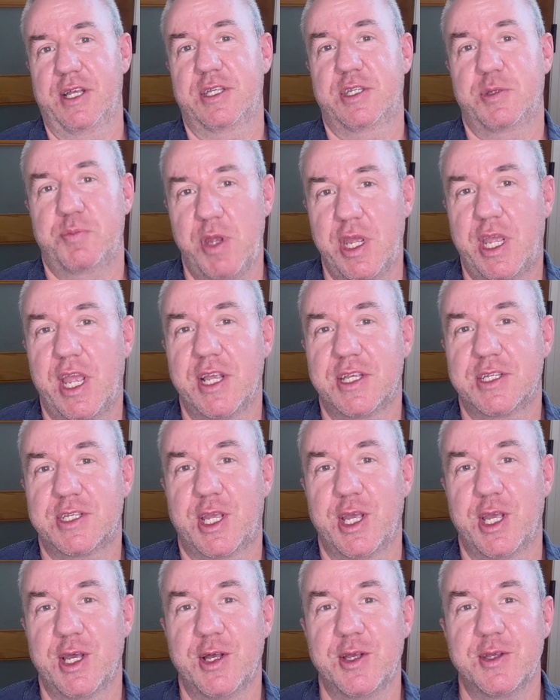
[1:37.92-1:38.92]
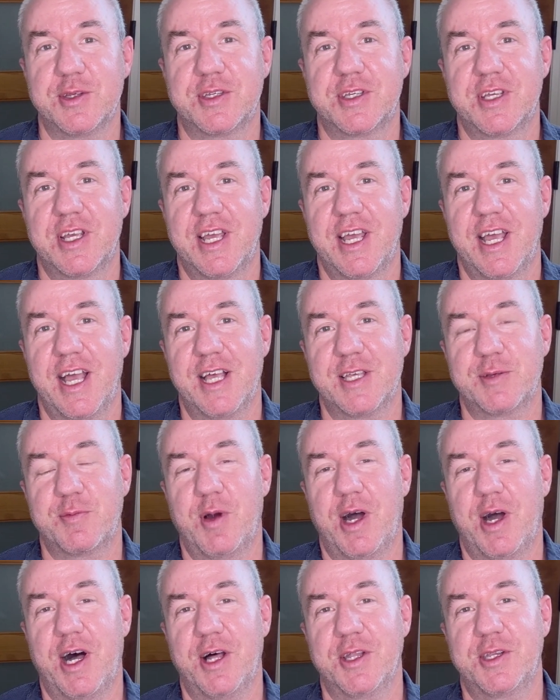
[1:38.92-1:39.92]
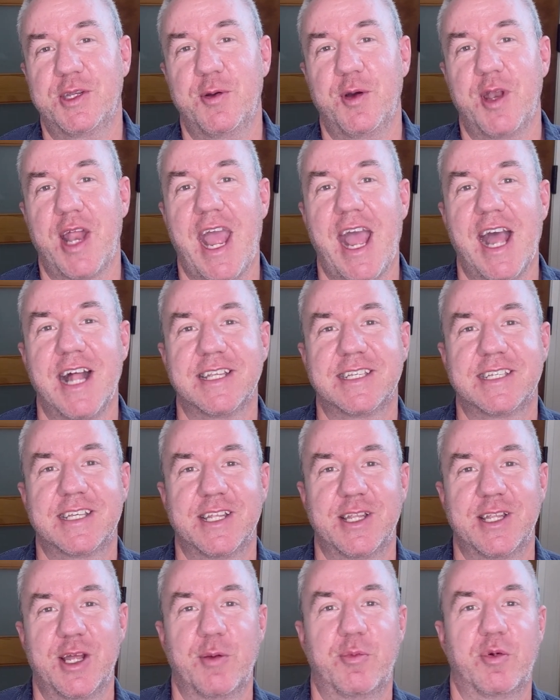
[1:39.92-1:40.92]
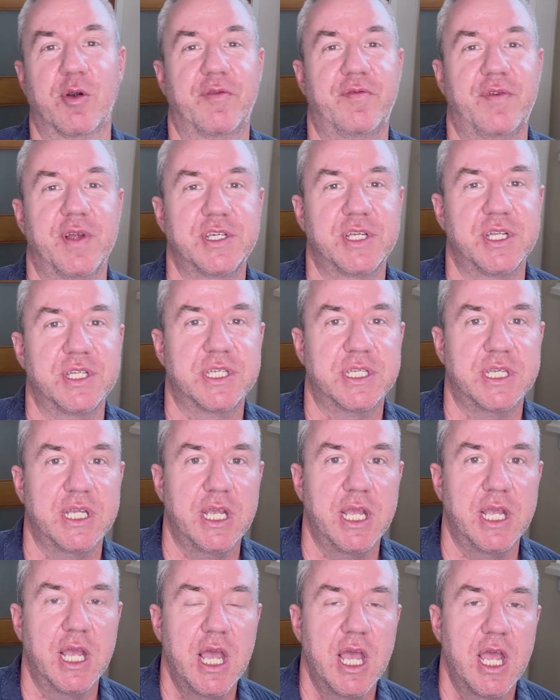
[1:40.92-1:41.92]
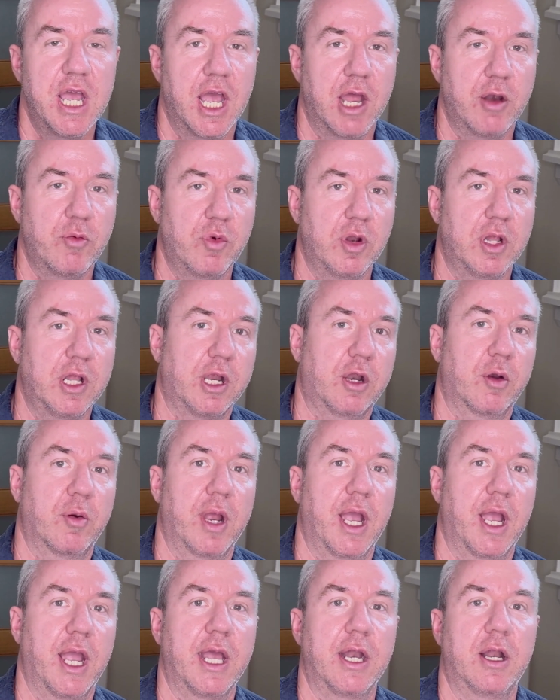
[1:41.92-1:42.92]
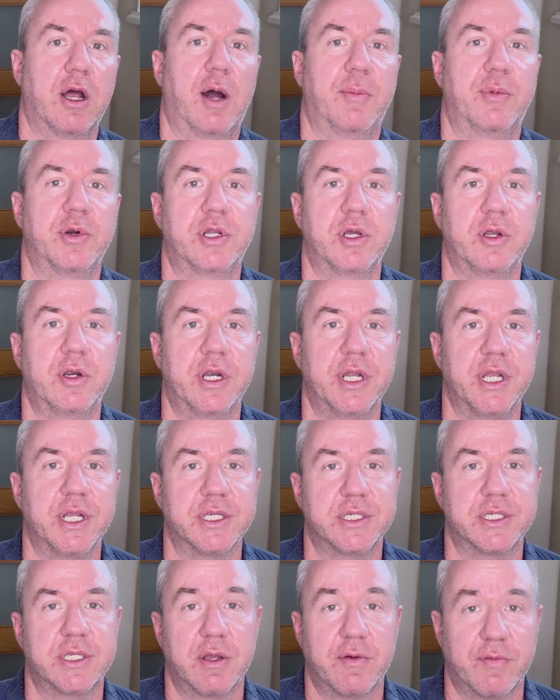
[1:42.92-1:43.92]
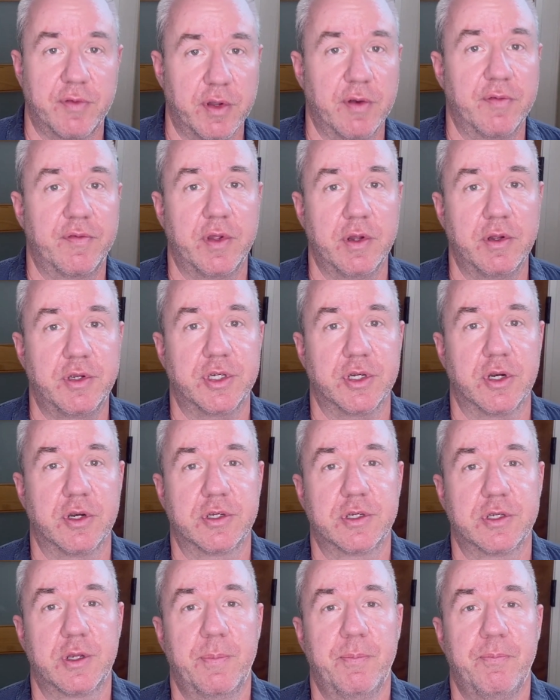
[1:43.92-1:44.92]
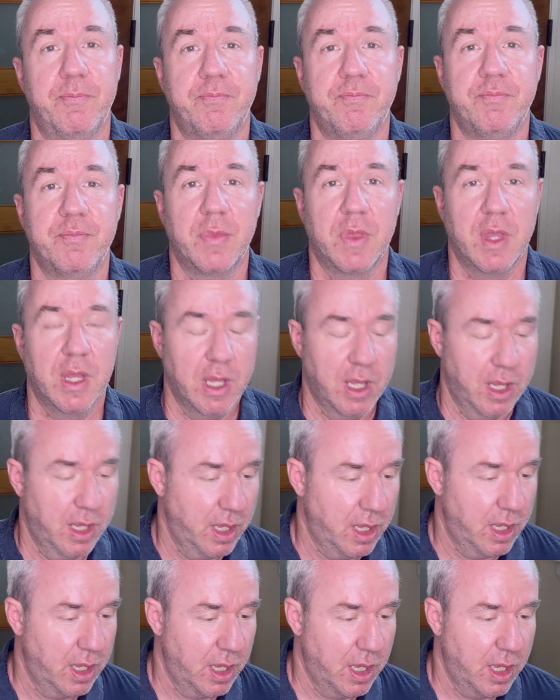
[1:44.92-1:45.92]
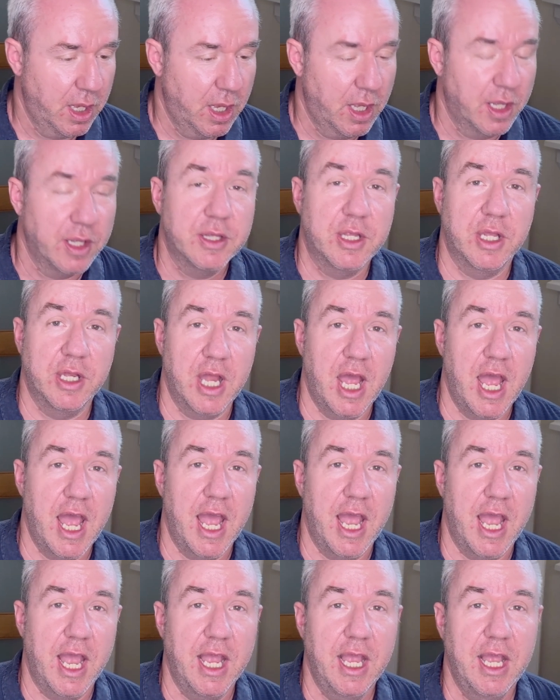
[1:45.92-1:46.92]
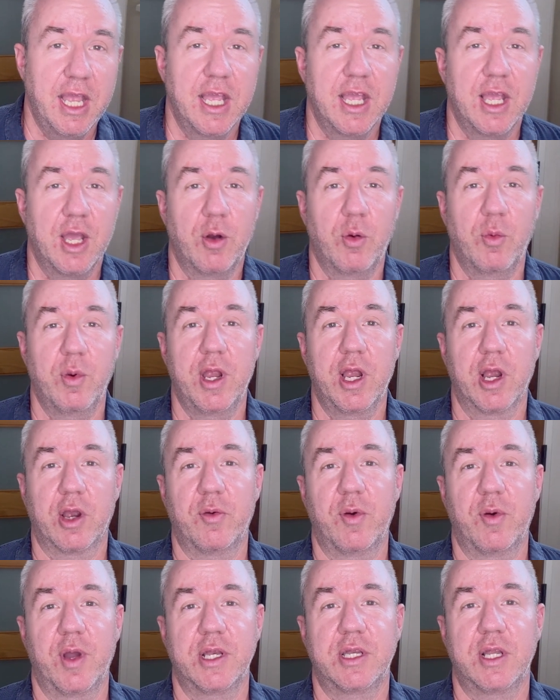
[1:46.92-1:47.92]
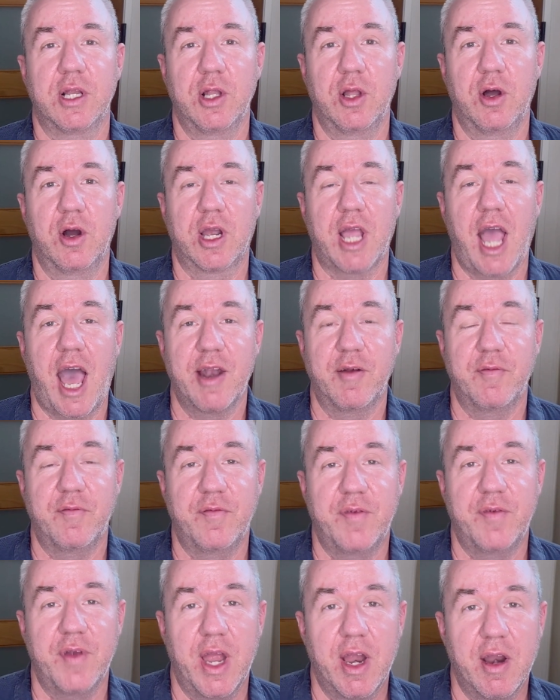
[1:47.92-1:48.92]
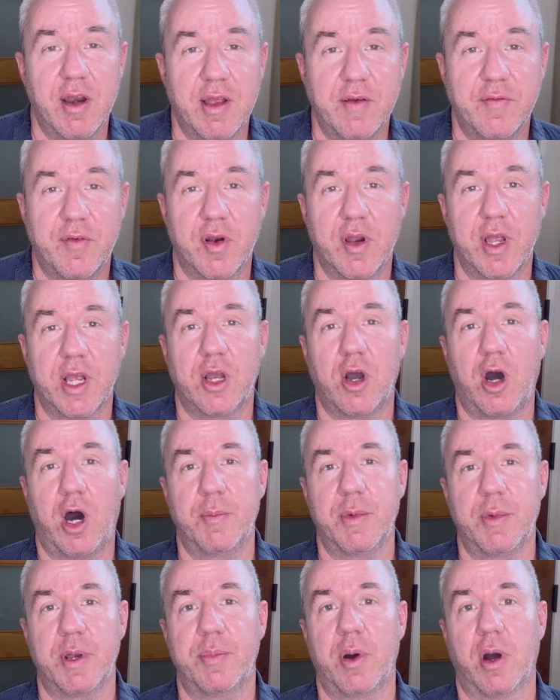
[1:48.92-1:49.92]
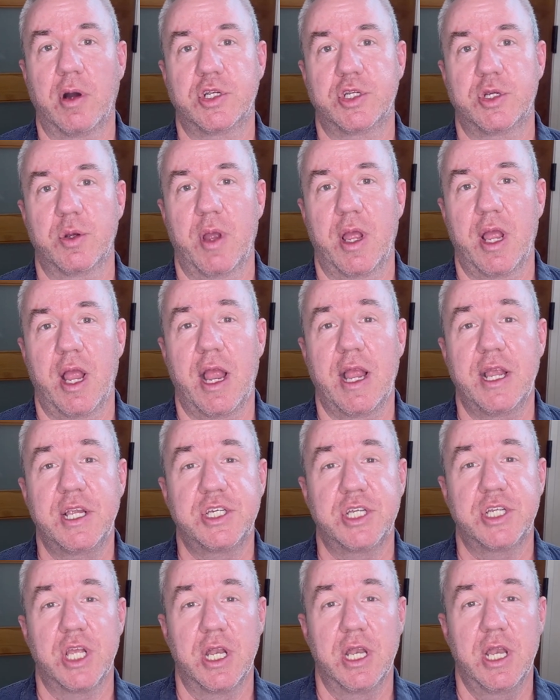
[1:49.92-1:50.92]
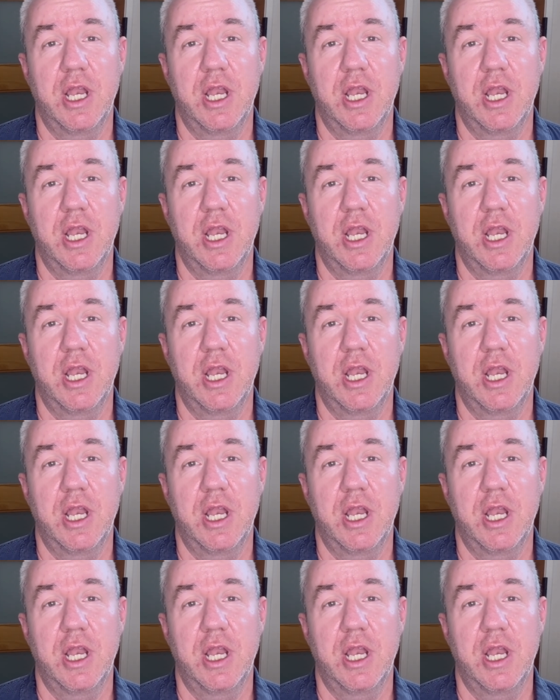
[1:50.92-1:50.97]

speaking skills as well to enhance their proficiency and really create opportunities for their futures. Today, we are going to look at a very, very common punctuation